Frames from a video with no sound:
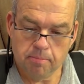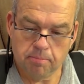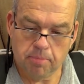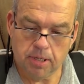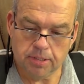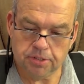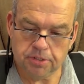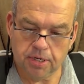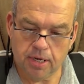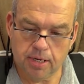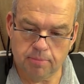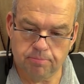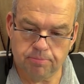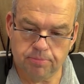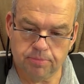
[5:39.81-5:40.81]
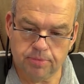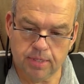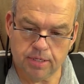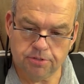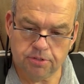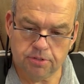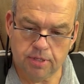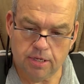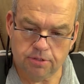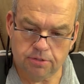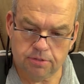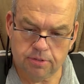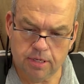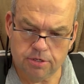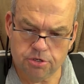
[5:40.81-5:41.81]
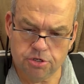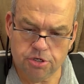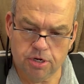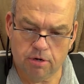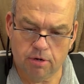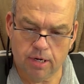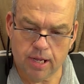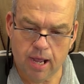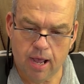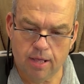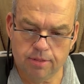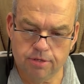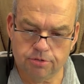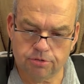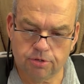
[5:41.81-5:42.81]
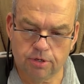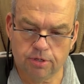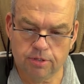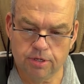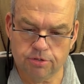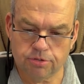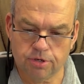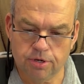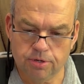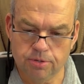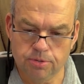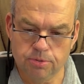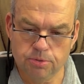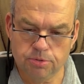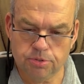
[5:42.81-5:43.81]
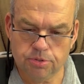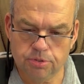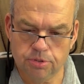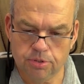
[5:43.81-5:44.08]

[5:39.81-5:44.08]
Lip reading: But that's generally how this goes.